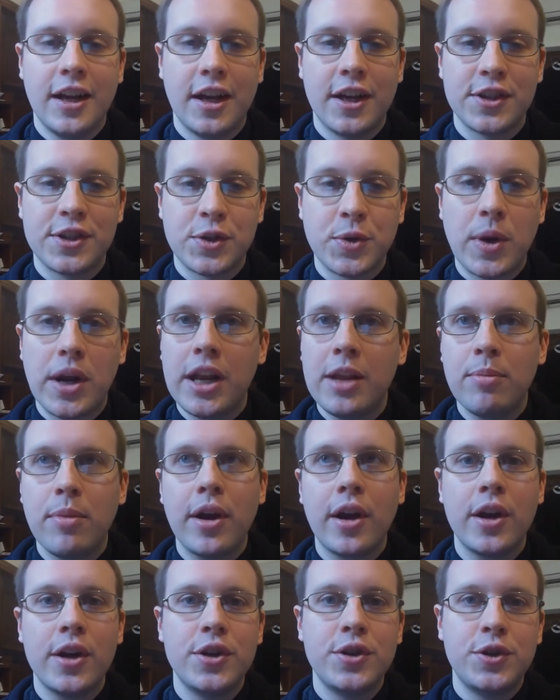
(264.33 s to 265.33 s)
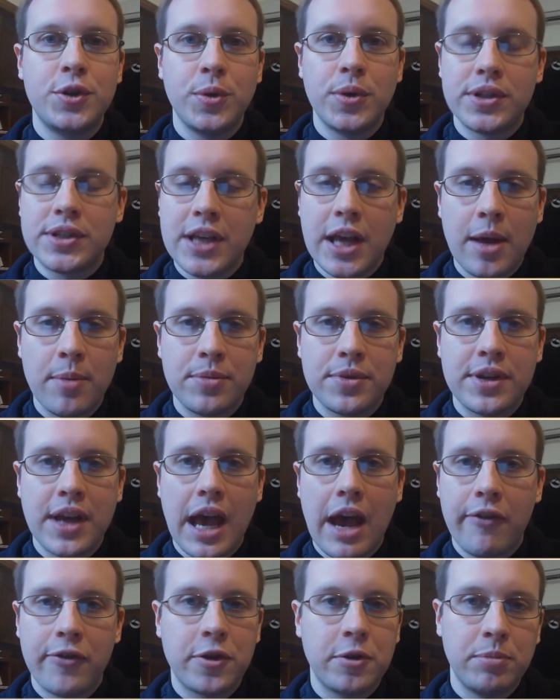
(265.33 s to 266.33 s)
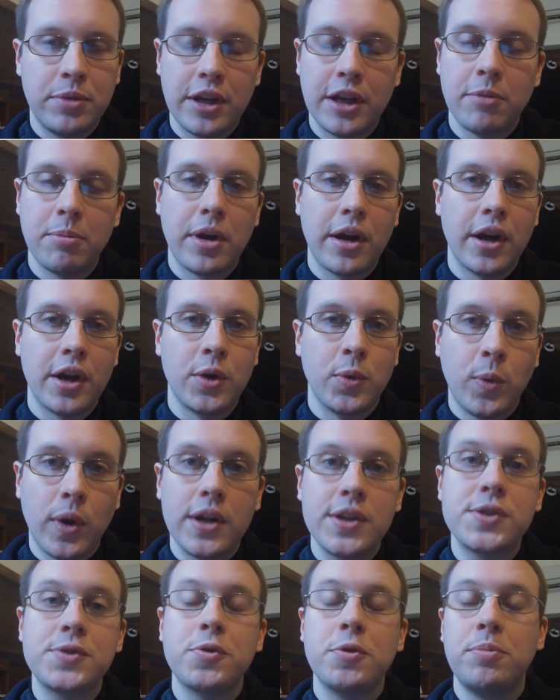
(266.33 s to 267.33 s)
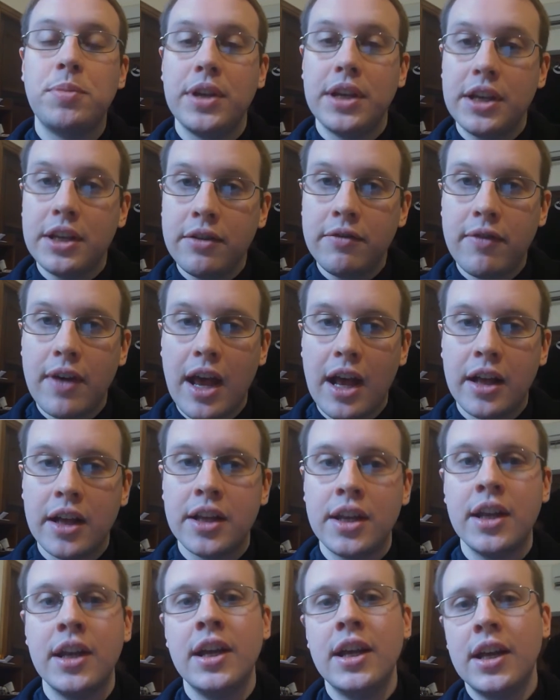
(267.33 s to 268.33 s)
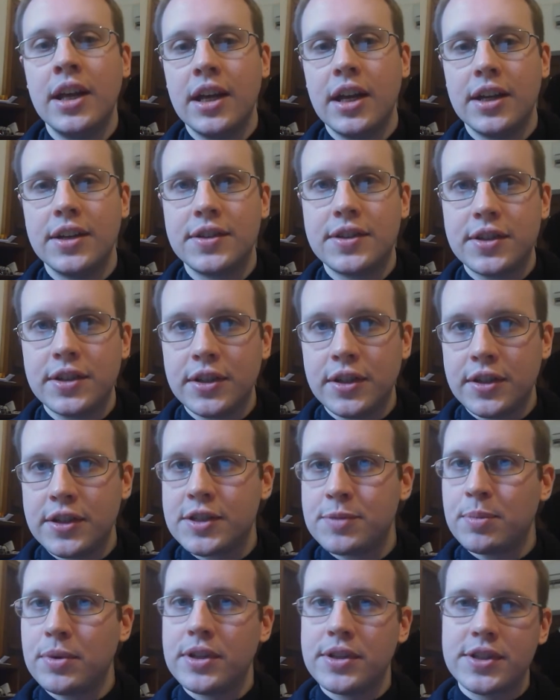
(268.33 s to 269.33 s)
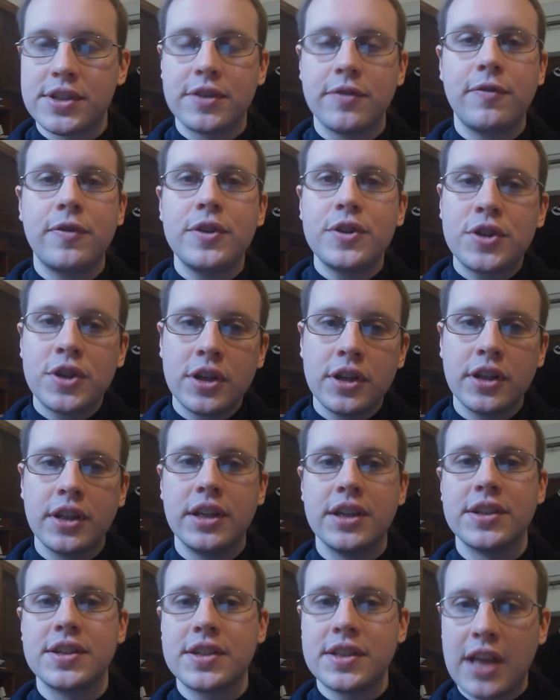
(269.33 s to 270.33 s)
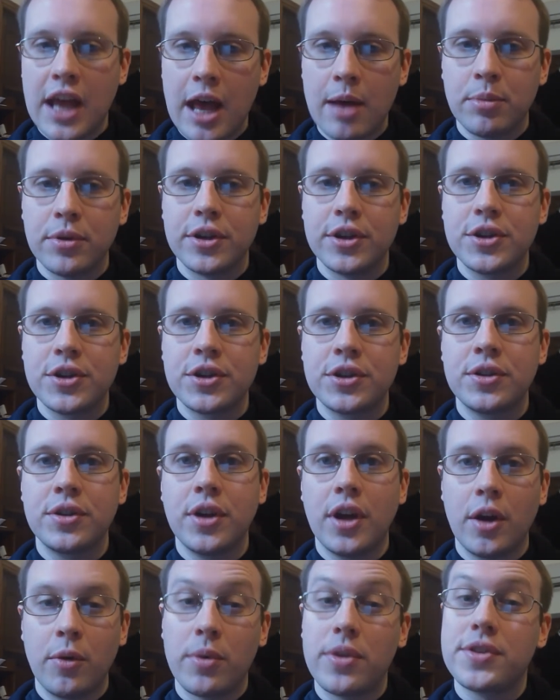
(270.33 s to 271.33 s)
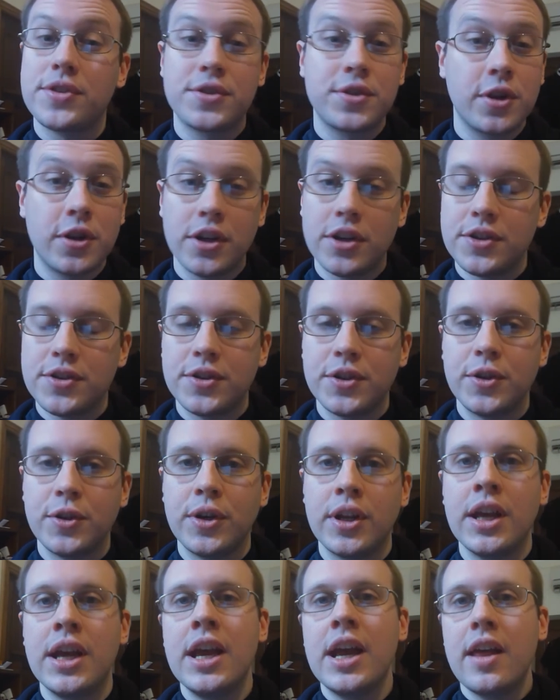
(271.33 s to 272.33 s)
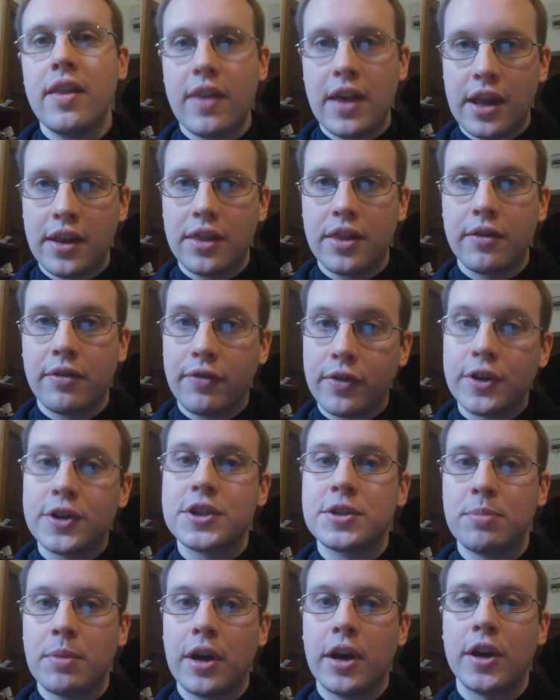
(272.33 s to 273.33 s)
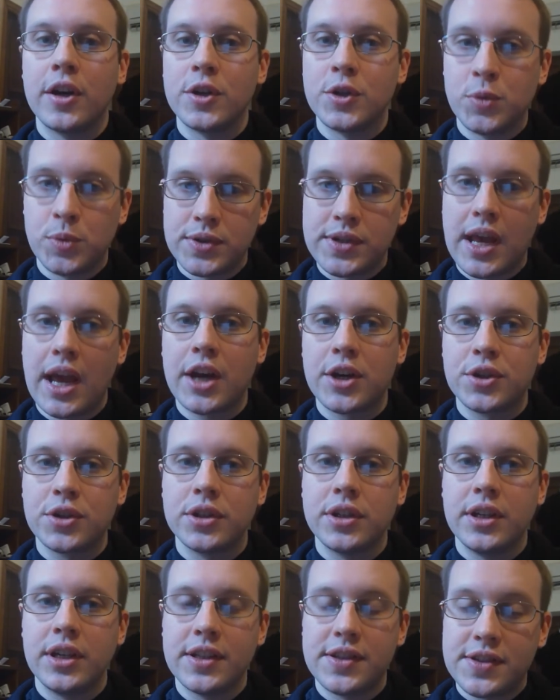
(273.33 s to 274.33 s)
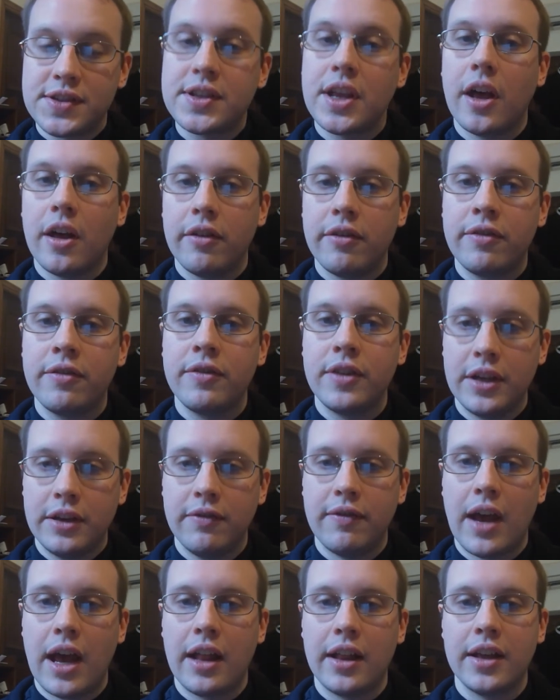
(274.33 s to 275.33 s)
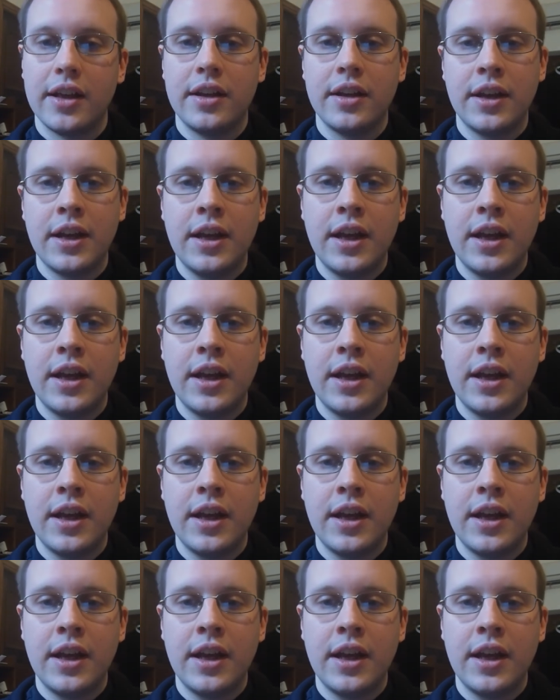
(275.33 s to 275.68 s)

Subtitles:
So any marriage you attempt after being married once would be invalid until it's been sufficiently established with certitude that the first marriage was actually itself invalid.